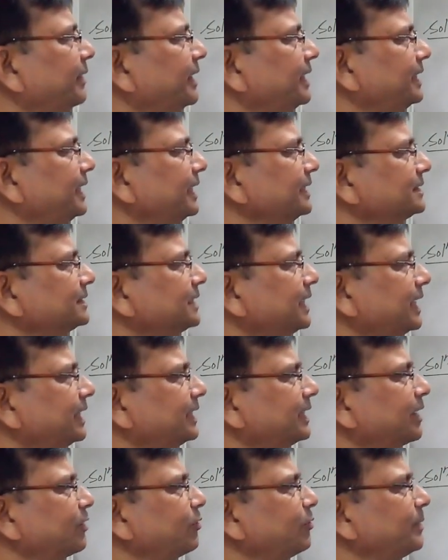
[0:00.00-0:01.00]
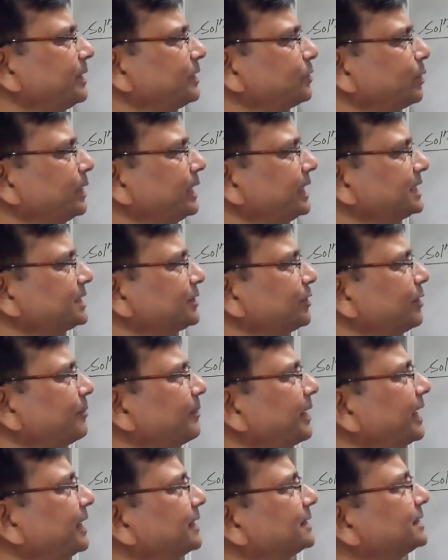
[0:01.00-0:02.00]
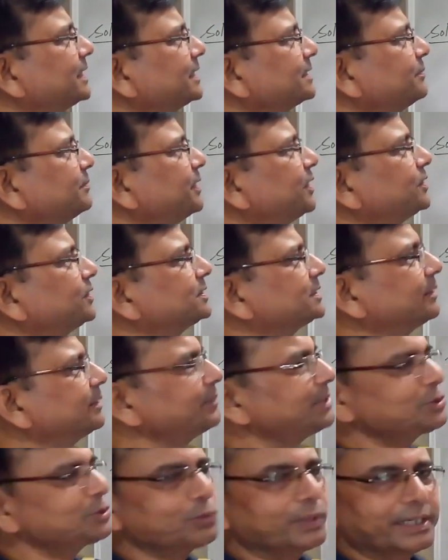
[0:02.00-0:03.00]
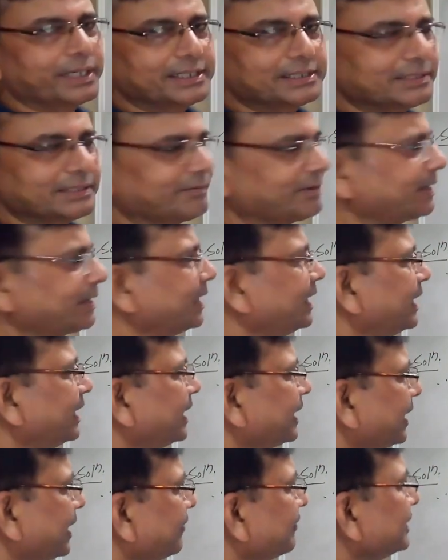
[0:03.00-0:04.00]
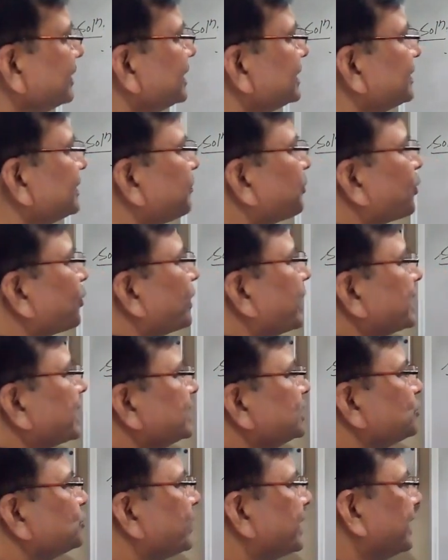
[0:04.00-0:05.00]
number is x, another will be 27 minus x because sum is 27. Given that the product is